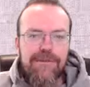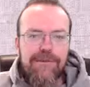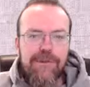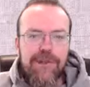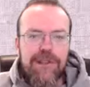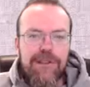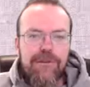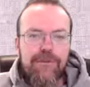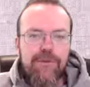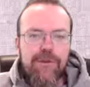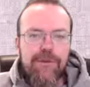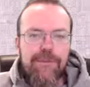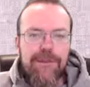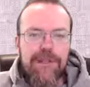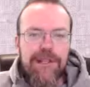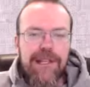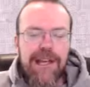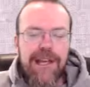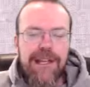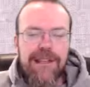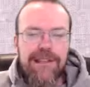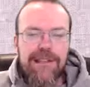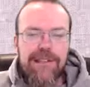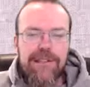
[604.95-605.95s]
what the Roman
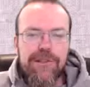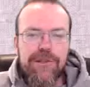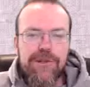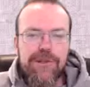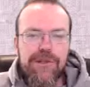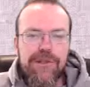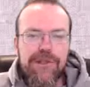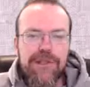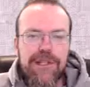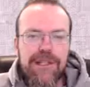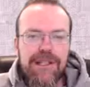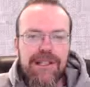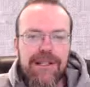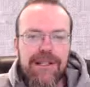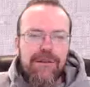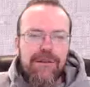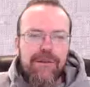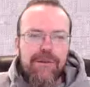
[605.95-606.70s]
Catholic Church did.